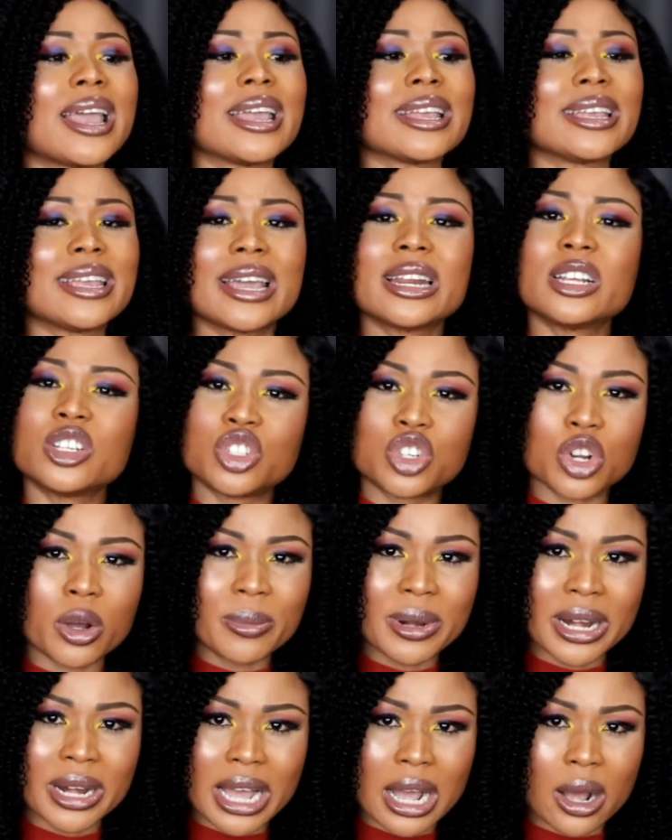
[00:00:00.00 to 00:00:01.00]
Get a job
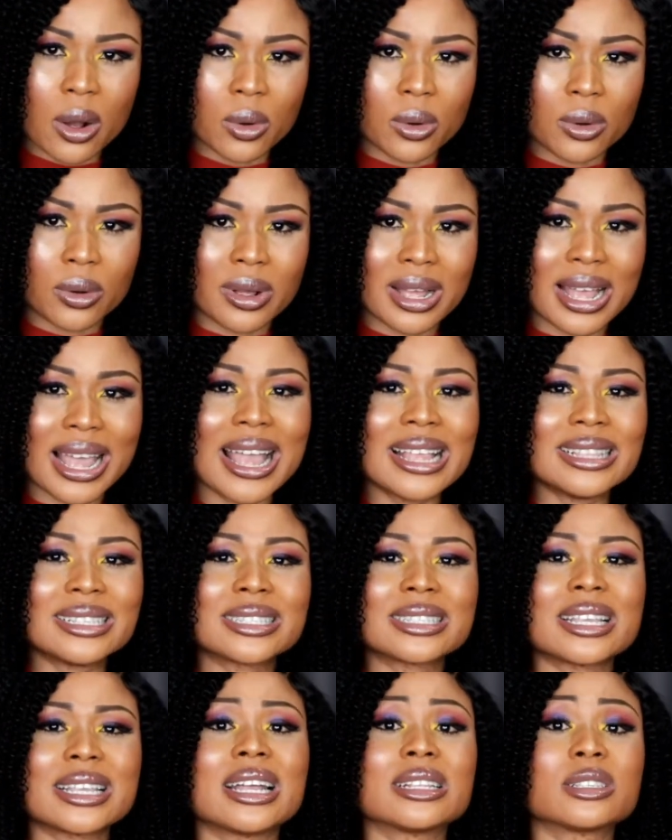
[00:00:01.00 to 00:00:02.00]
now and
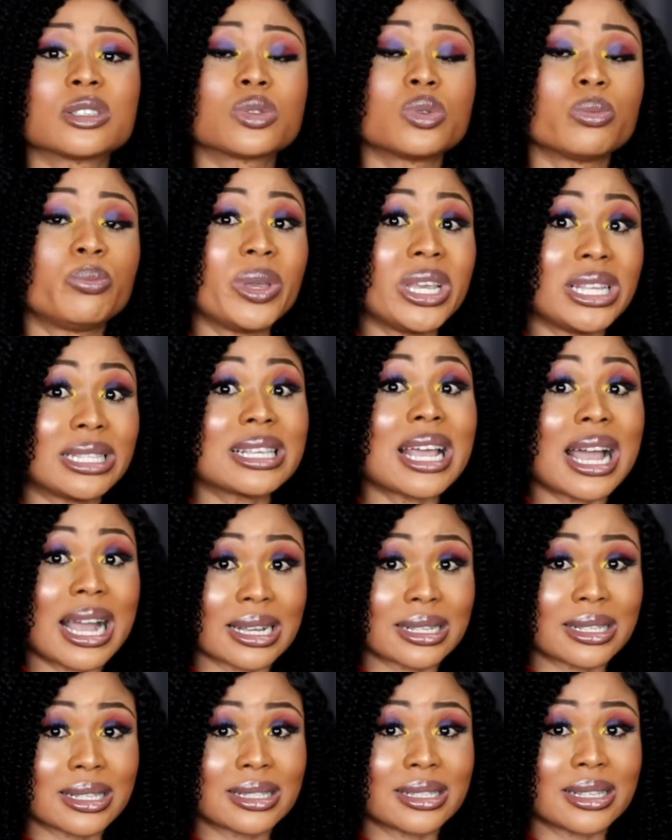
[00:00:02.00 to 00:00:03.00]
start to pay tax.